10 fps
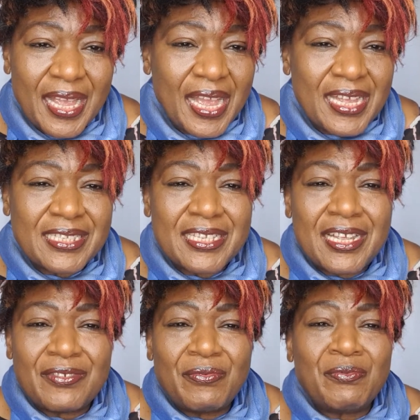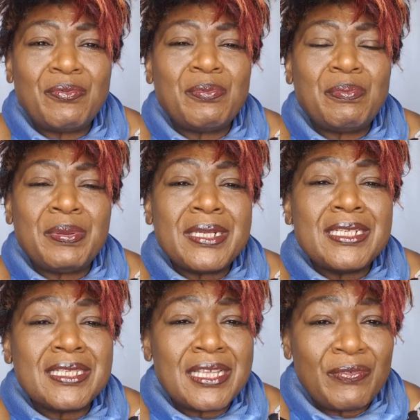I said,
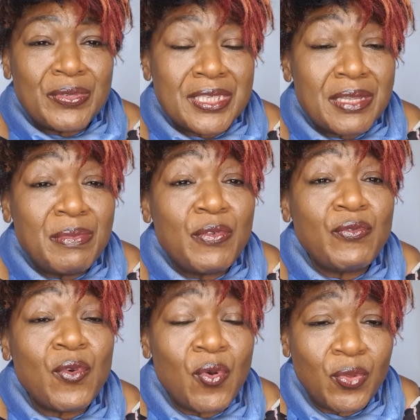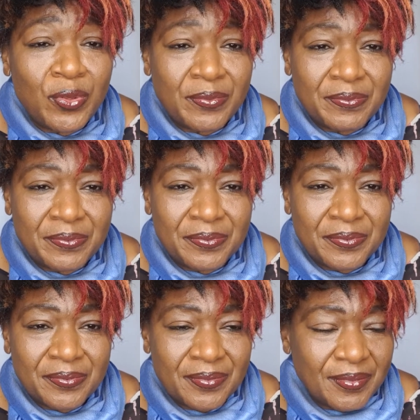please, if you see me fall,
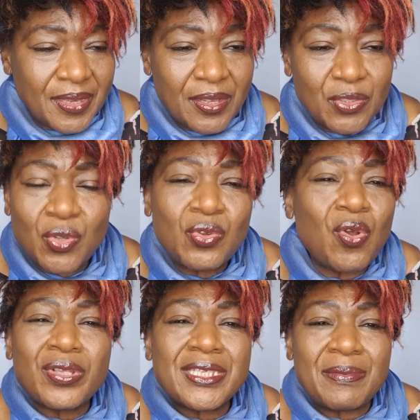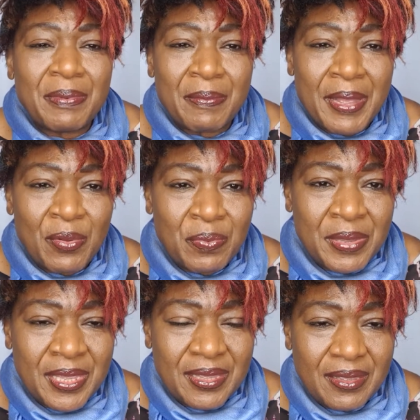don't gossip about me.